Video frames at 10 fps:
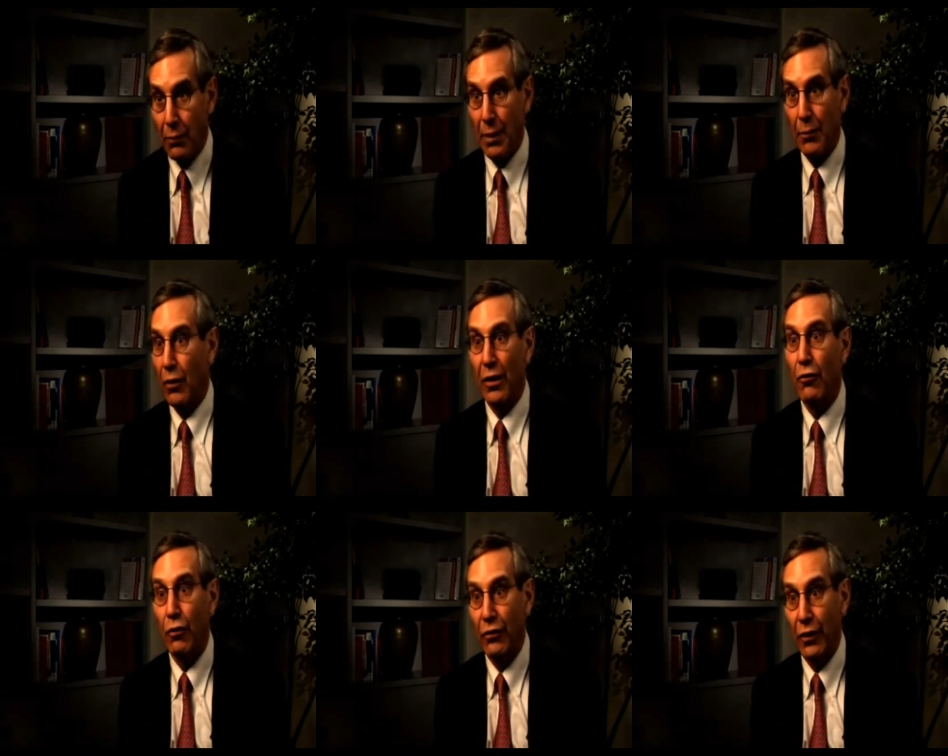People aren't
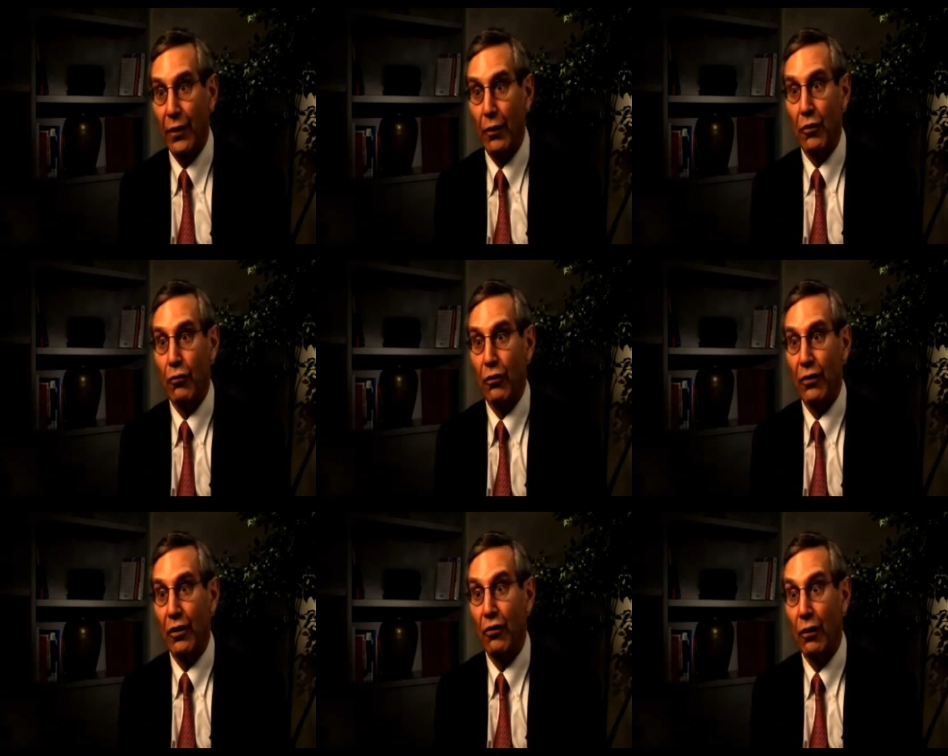interested. They're
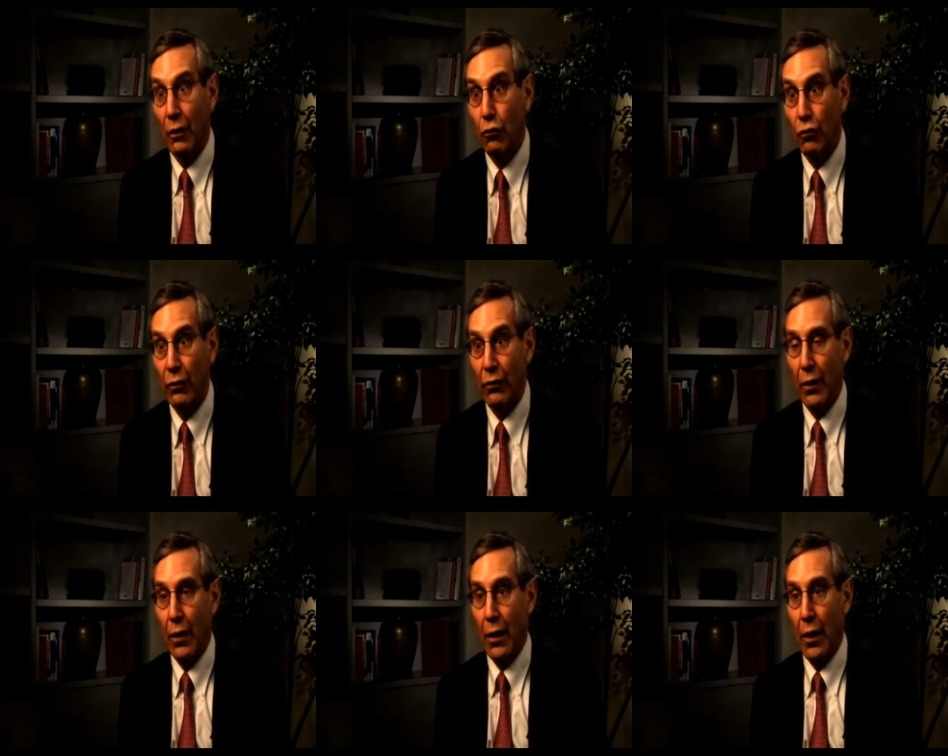interested in solutions.
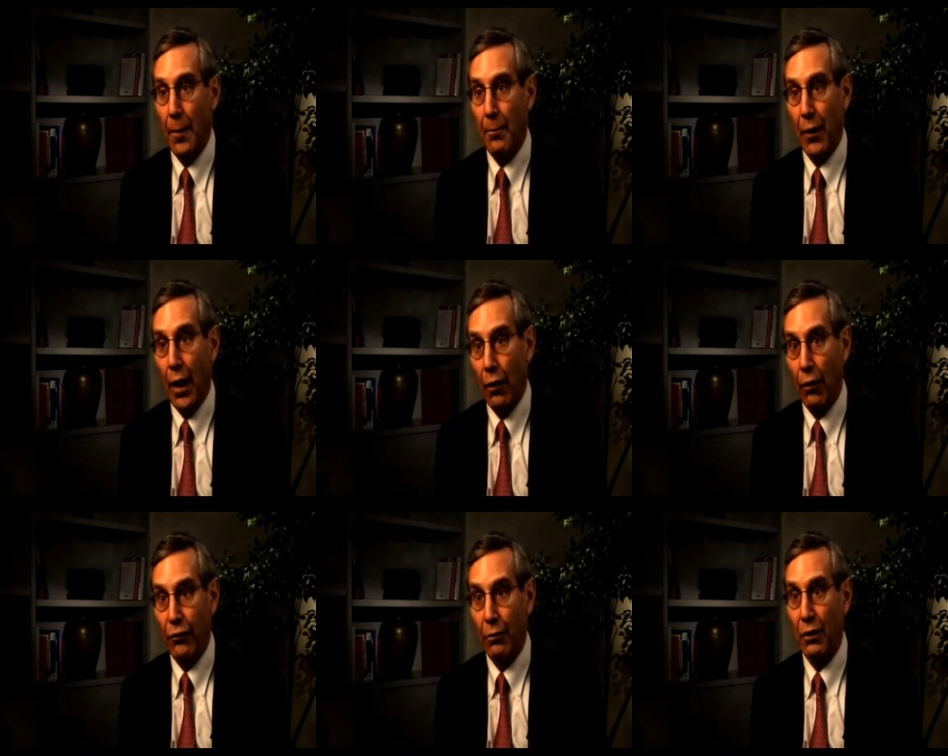Um, I
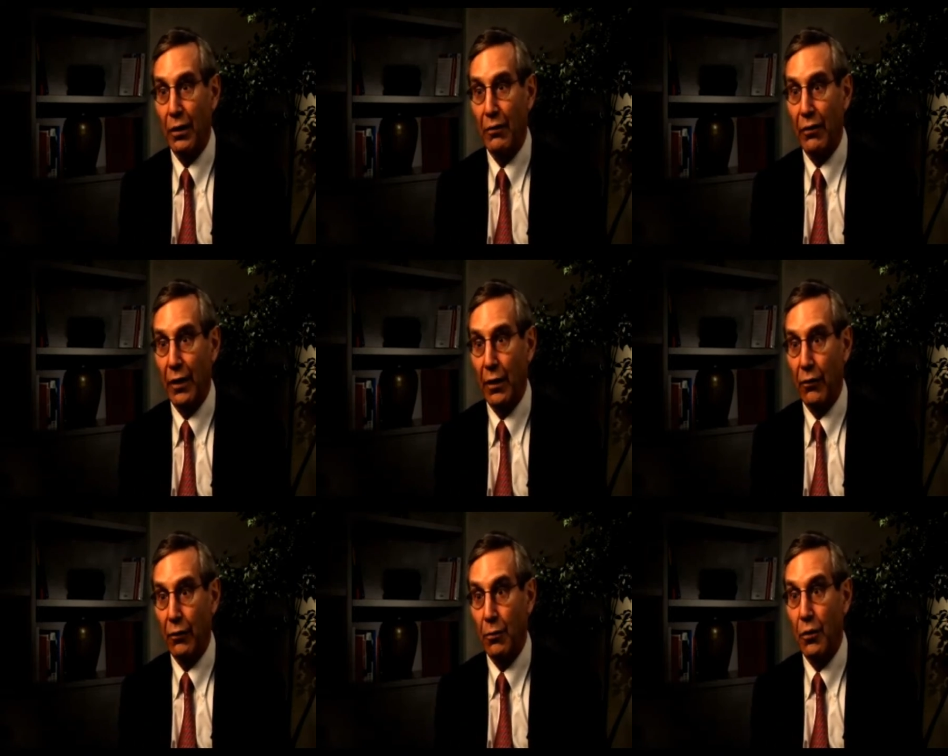also believe that
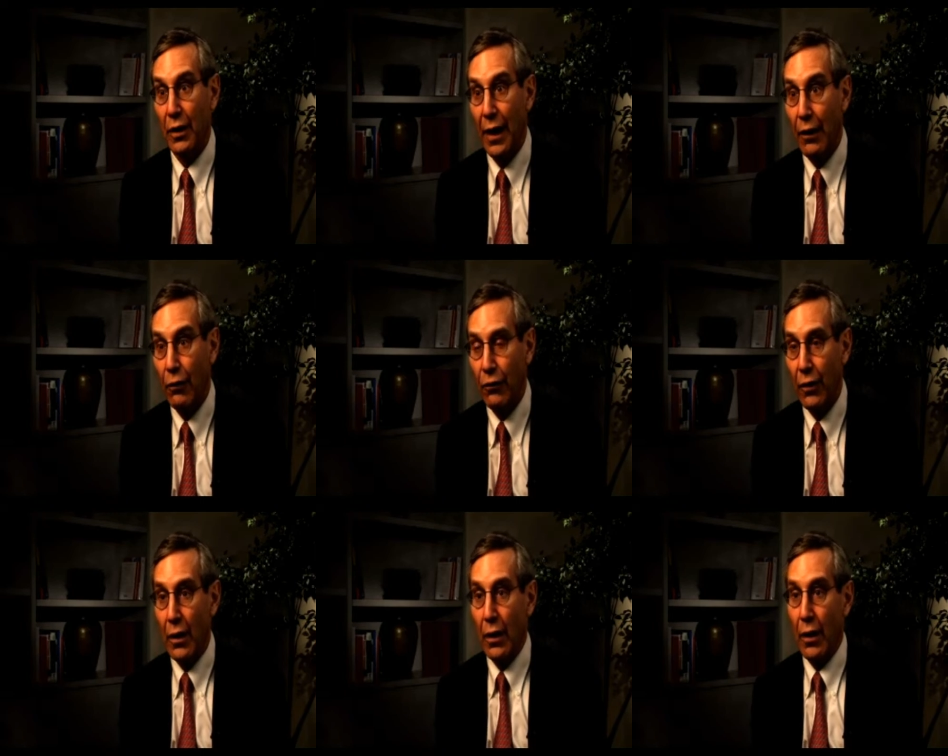as communicators,
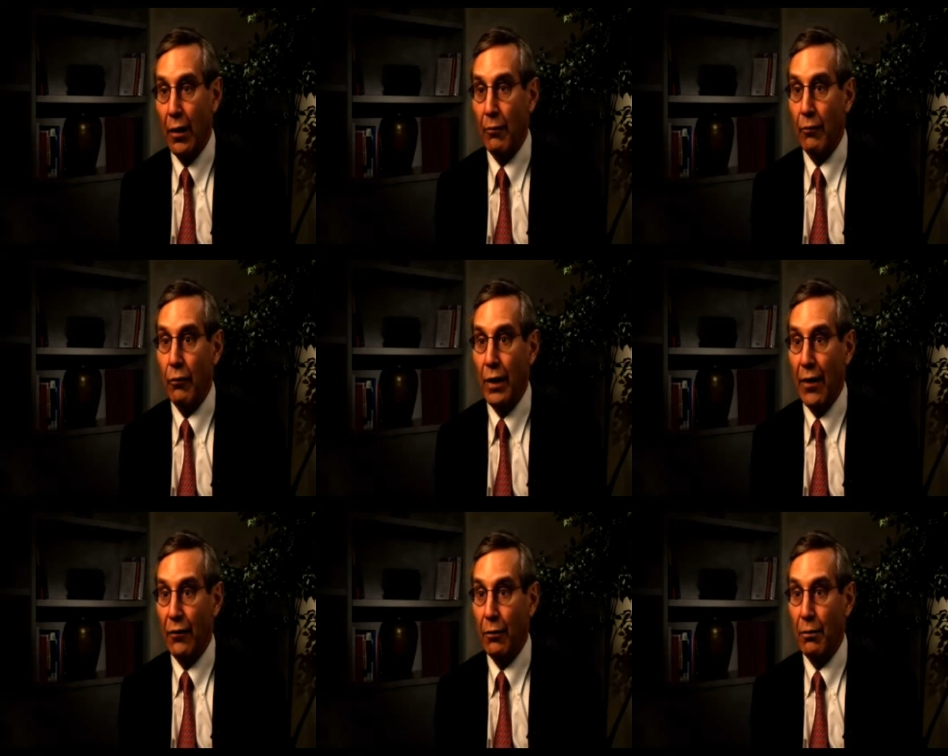um, we
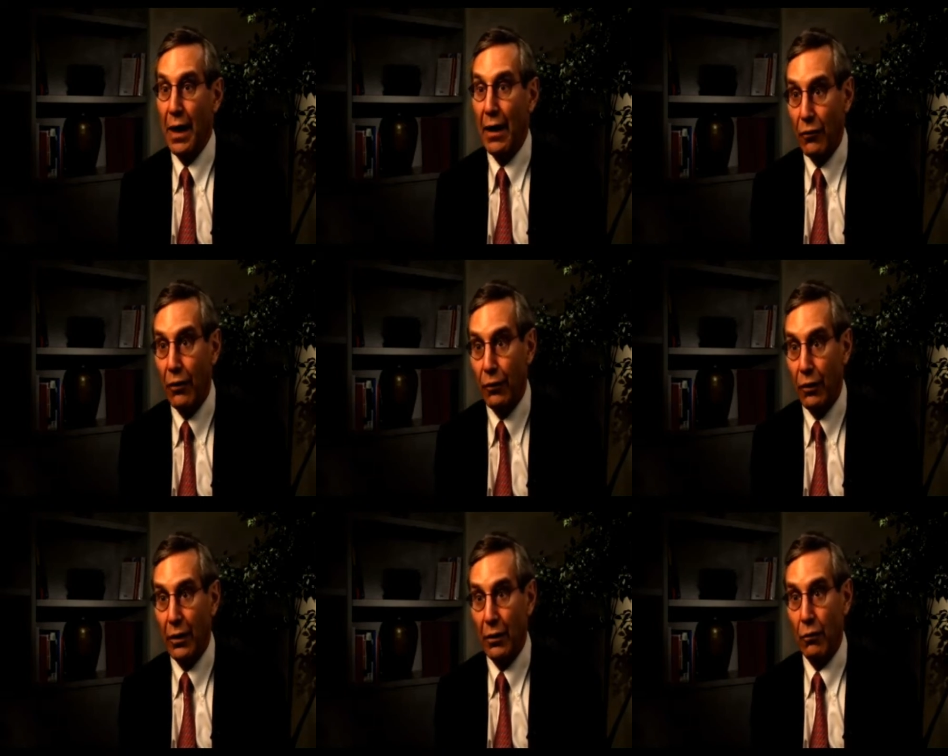have to behave
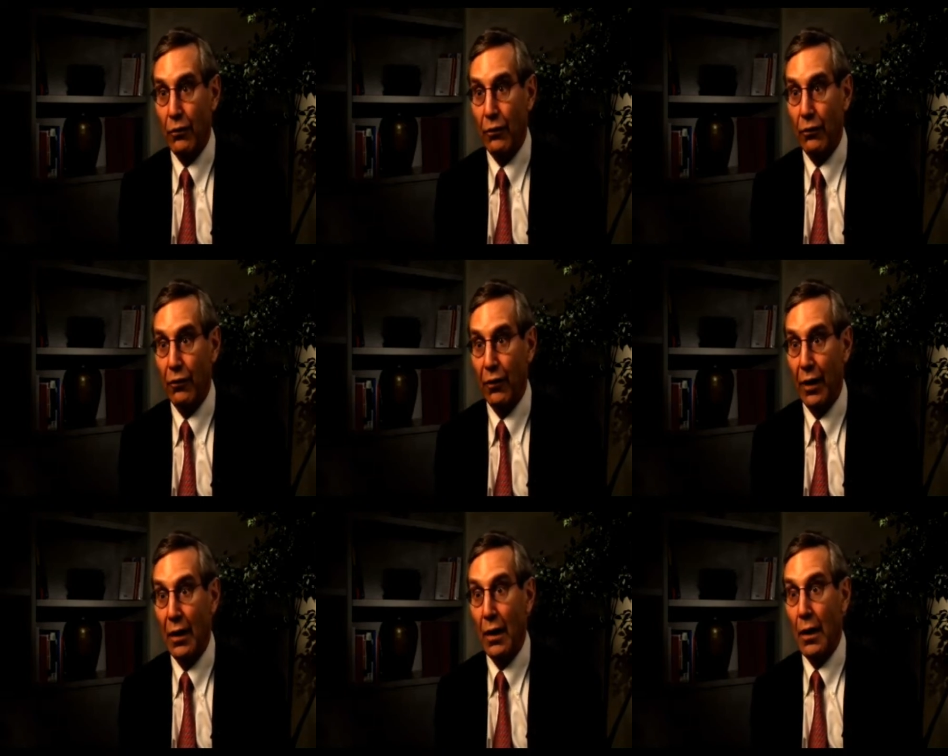differently, which is to
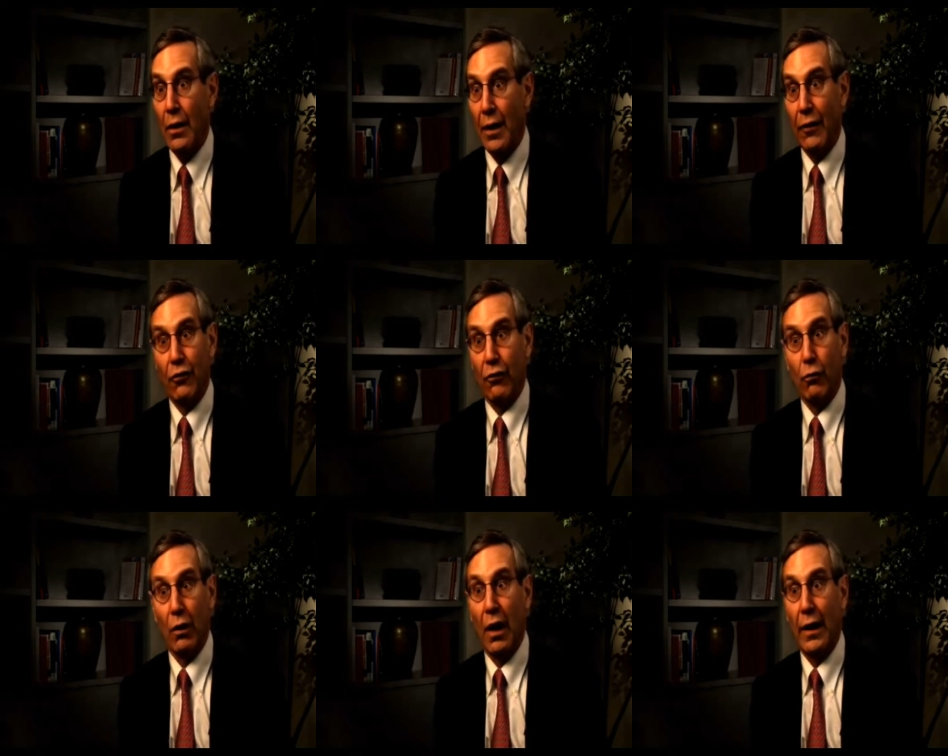say, not just
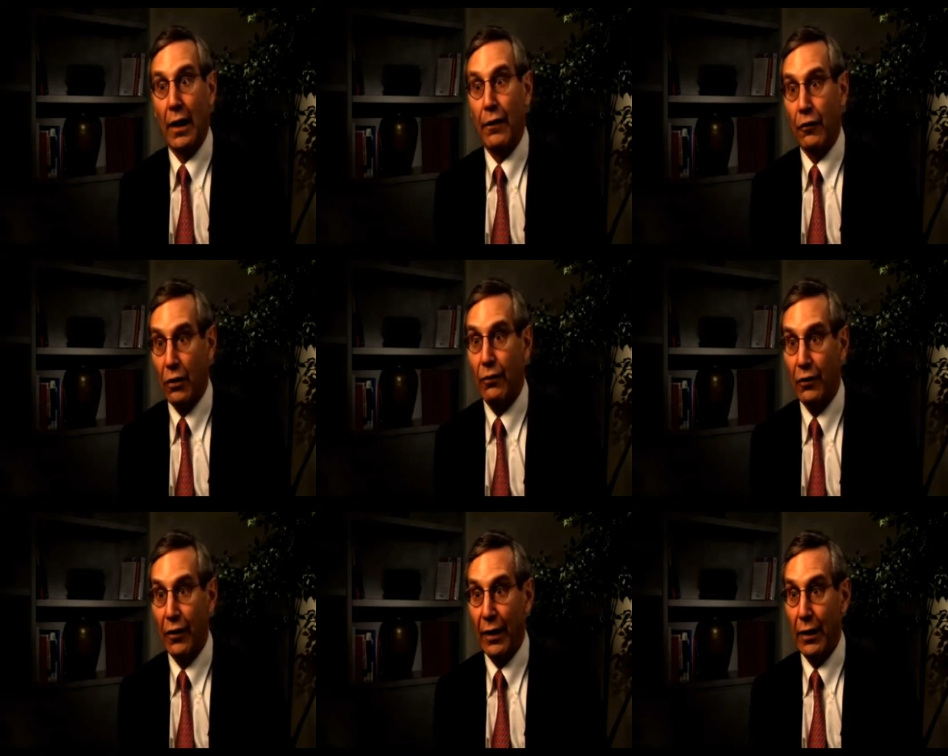relying on the chief
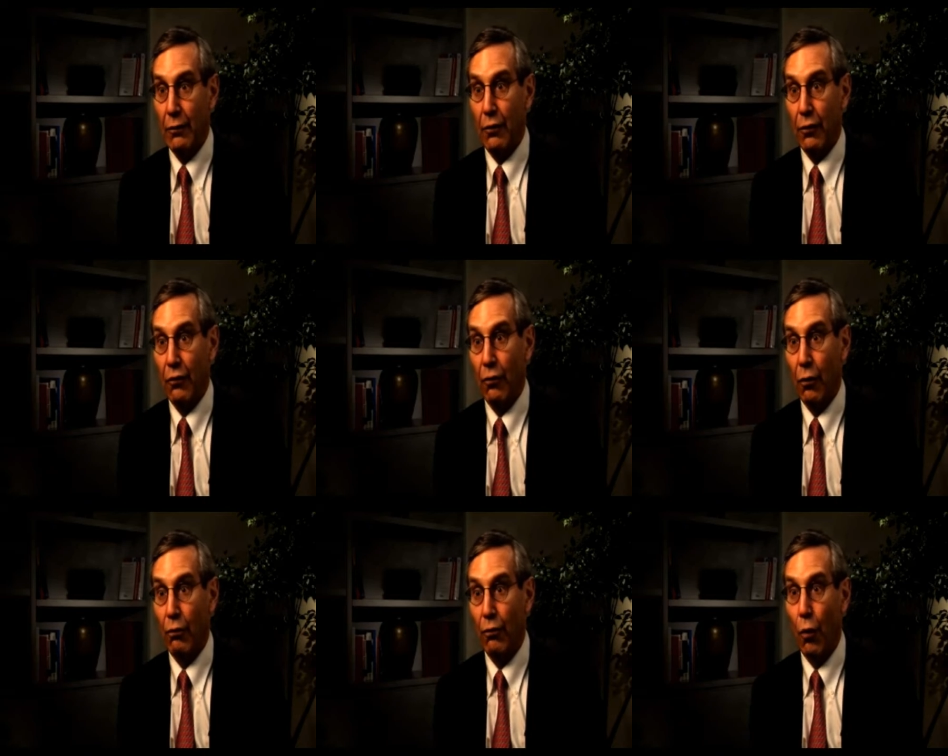executive as the
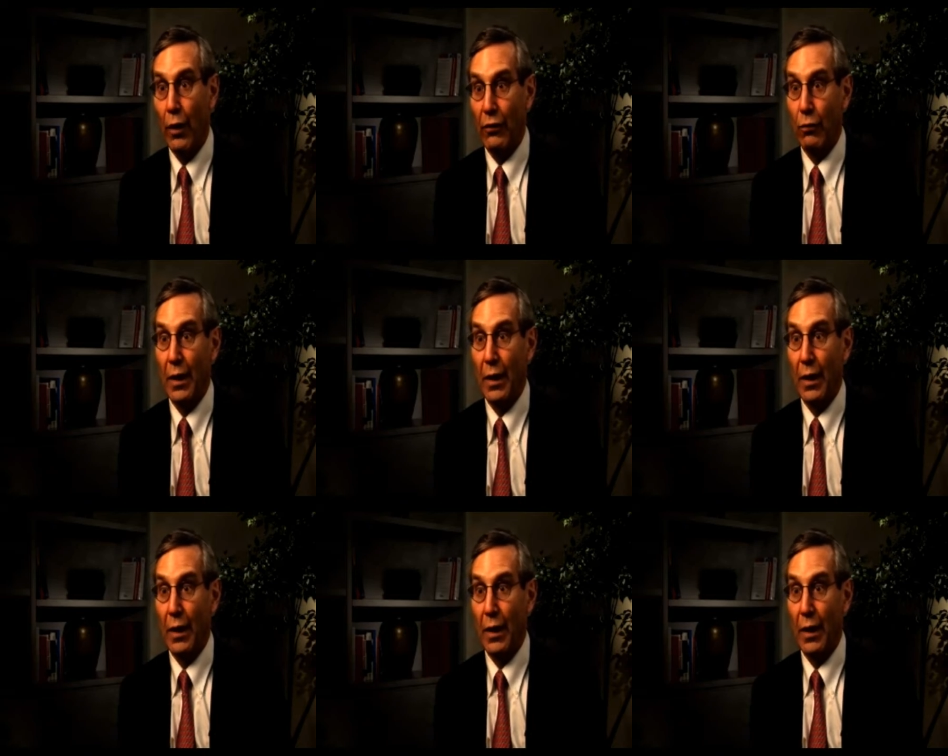sole voice.